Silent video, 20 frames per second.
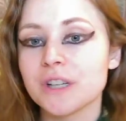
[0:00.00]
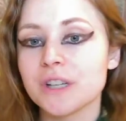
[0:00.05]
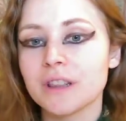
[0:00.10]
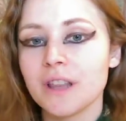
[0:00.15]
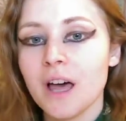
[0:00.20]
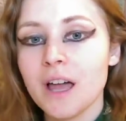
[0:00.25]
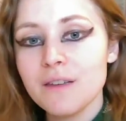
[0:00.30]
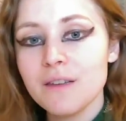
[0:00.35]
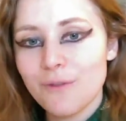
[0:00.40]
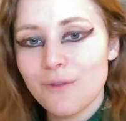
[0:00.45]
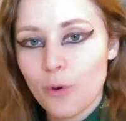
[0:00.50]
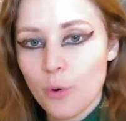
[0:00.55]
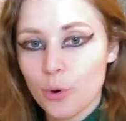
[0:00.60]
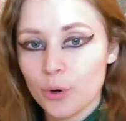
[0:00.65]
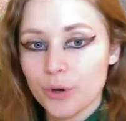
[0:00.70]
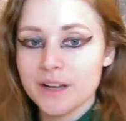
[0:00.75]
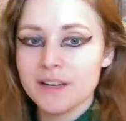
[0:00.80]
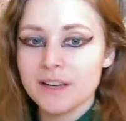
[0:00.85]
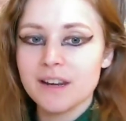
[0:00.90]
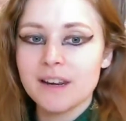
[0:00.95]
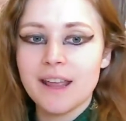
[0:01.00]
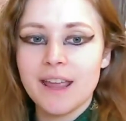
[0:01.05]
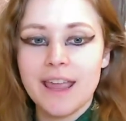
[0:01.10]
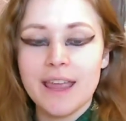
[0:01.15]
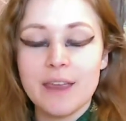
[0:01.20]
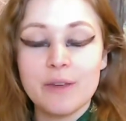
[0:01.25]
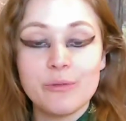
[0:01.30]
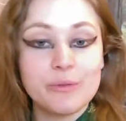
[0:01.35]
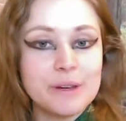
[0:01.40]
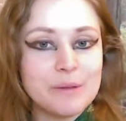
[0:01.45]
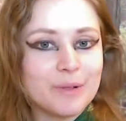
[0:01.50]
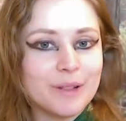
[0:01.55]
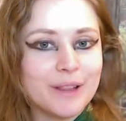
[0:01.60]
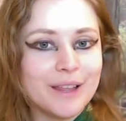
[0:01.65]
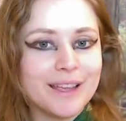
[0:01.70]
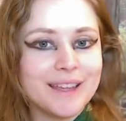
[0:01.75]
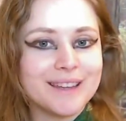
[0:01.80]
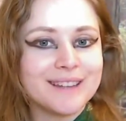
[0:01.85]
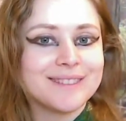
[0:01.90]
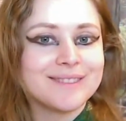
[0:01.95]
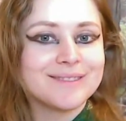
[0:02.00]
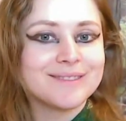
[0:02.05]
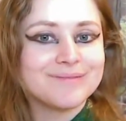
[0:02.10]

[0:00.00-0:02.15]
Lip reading: live or in a replay.